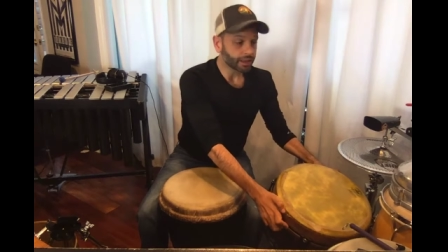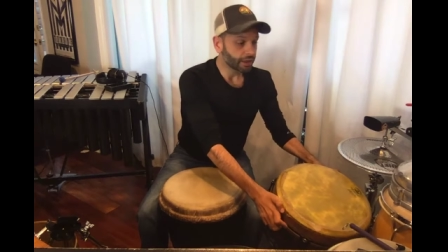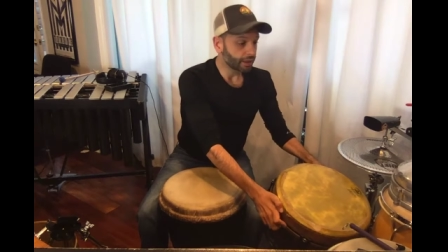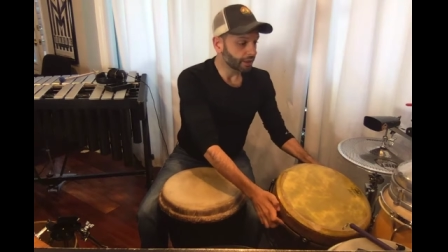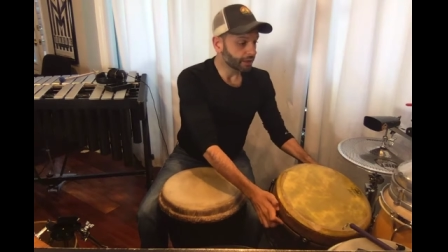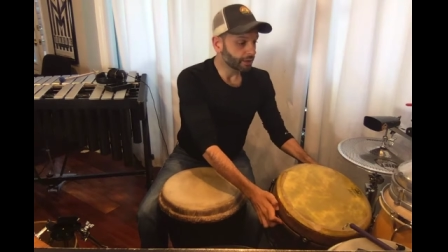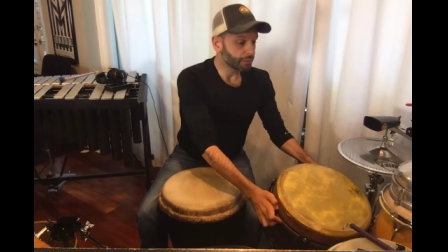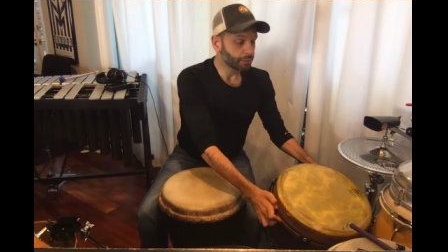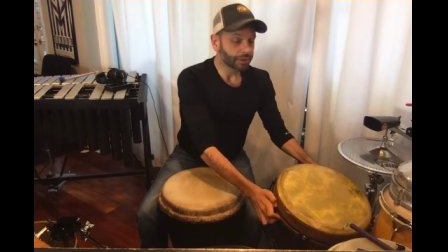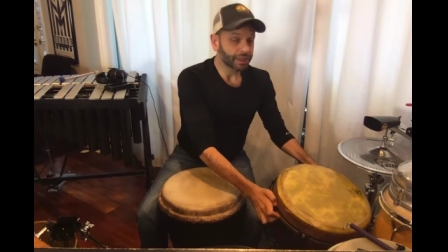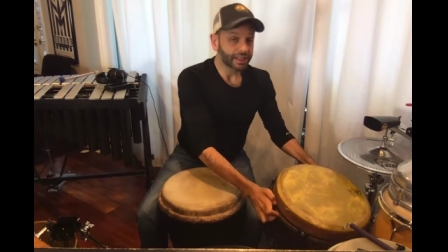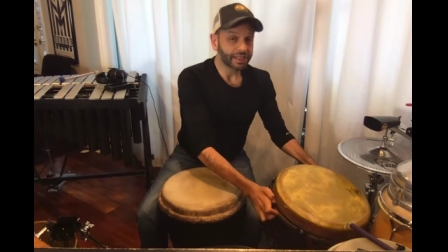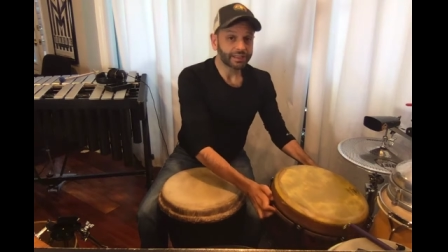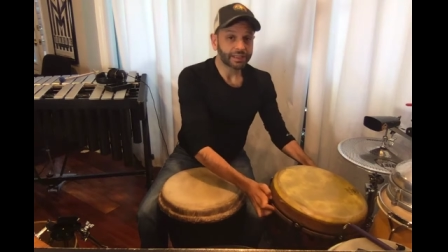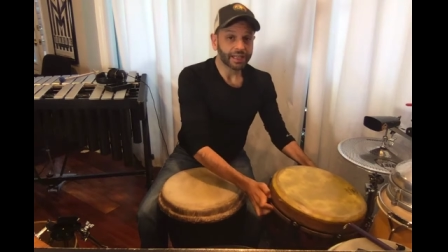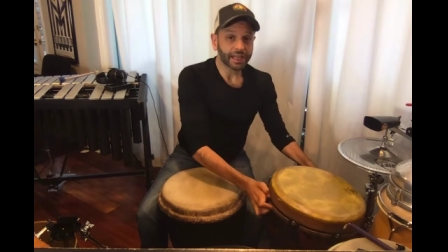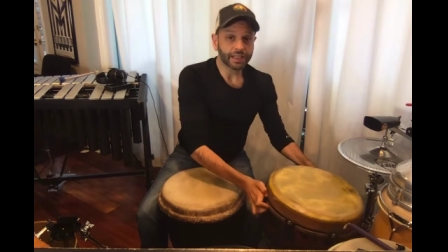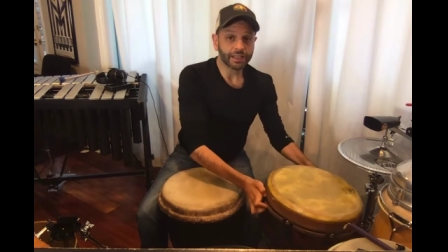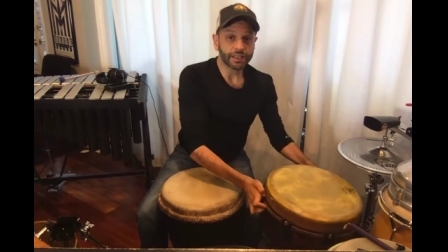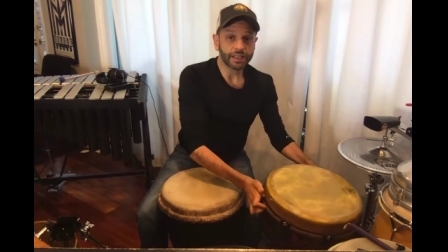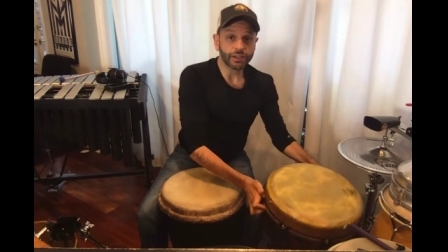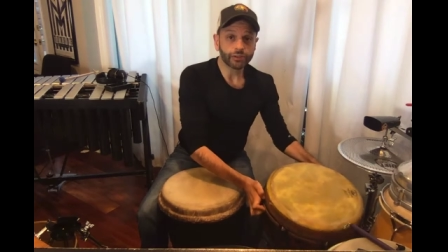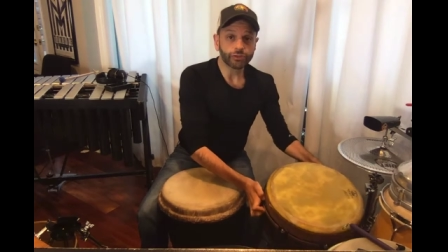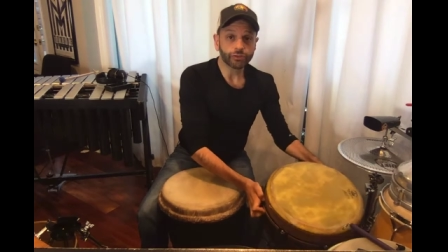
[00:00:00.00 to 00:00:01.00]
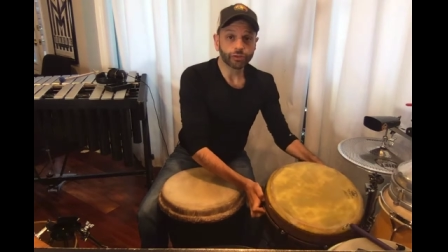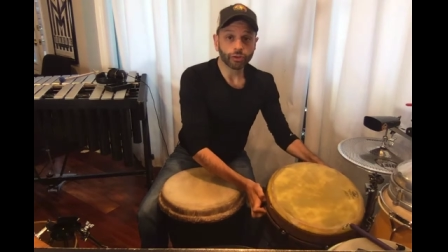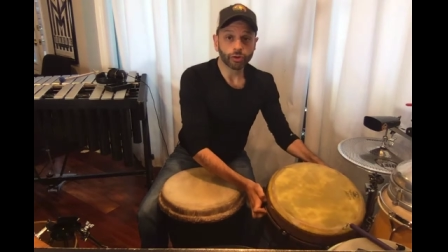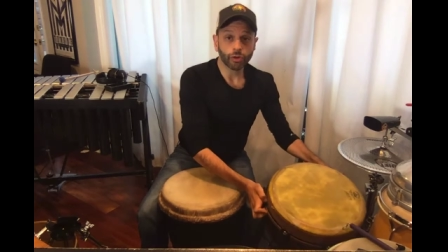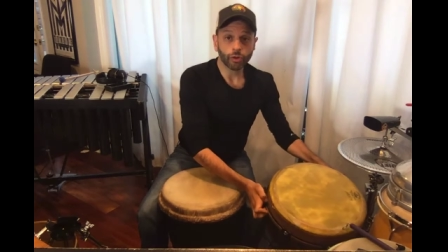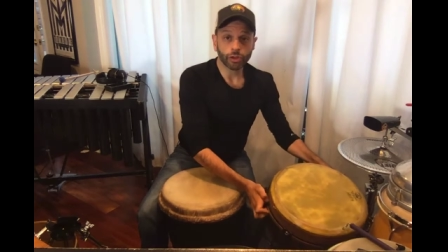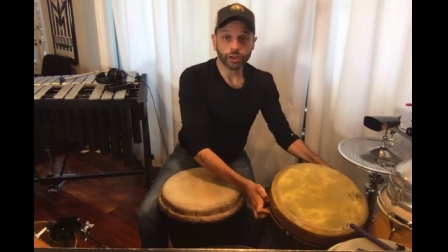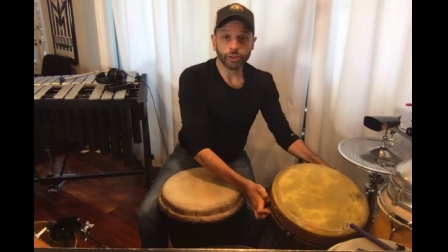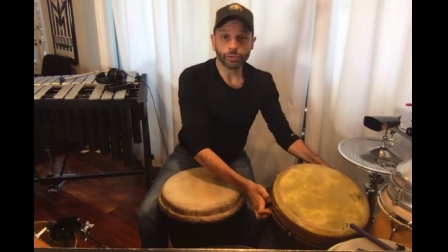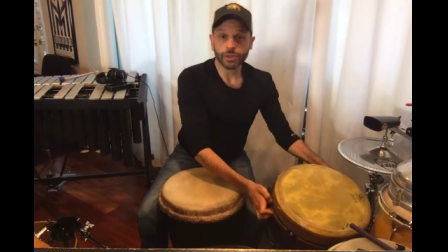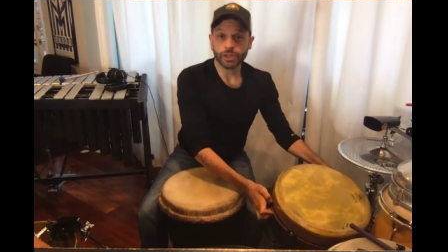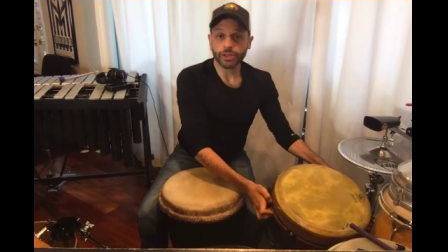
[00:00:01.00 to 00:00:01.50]
uh, the playing techniques are
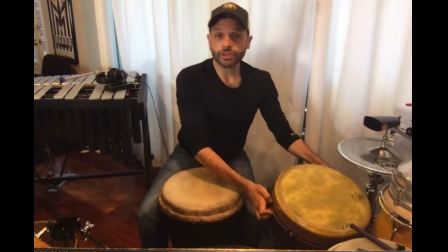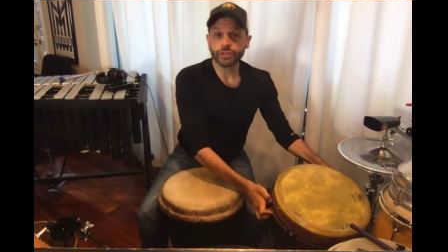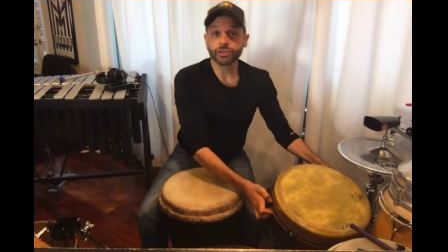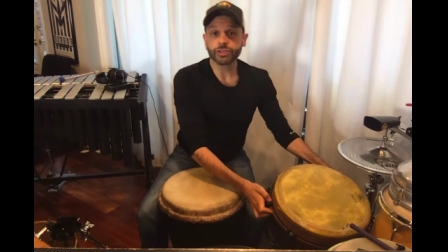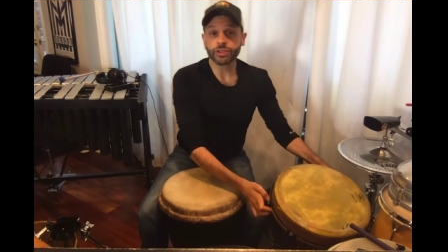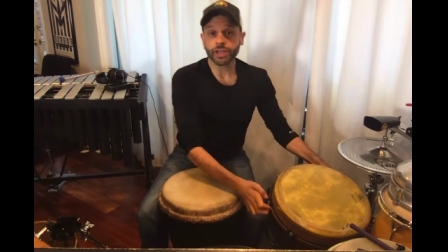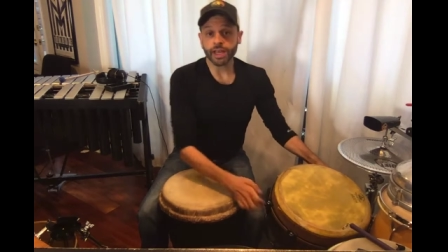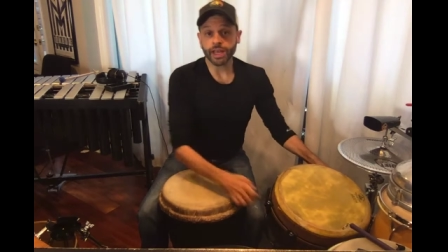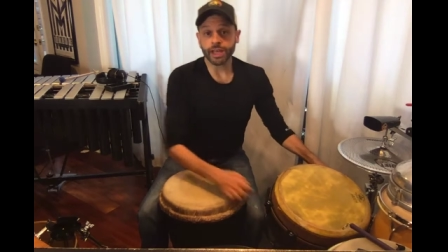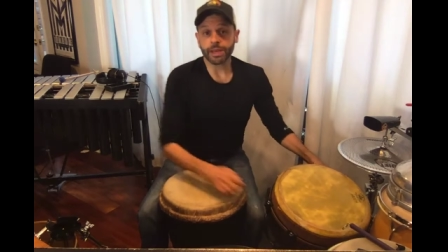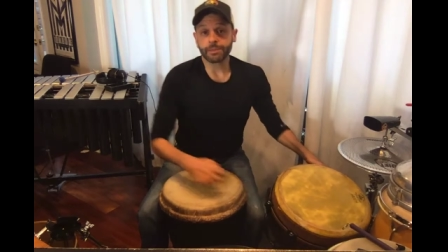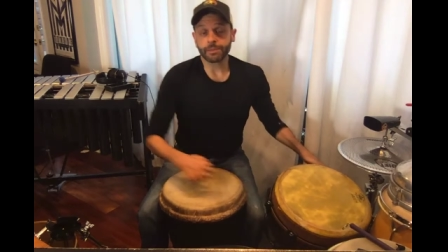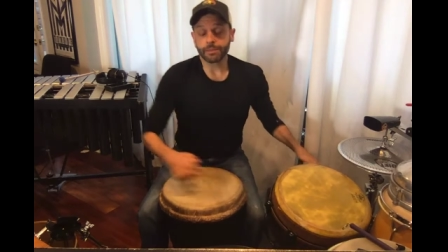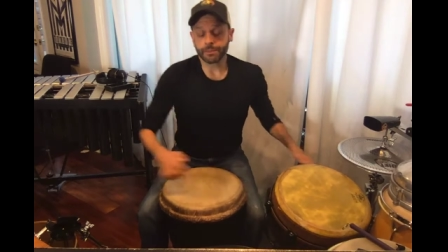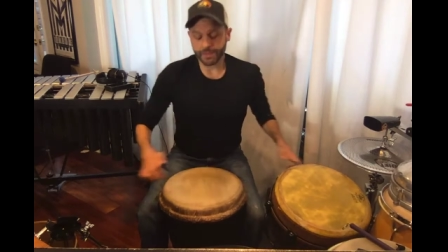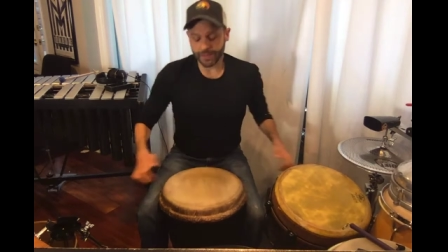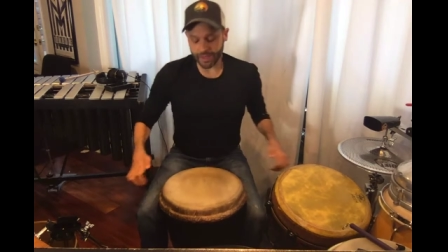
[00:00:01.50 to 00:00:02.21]
going to be the same.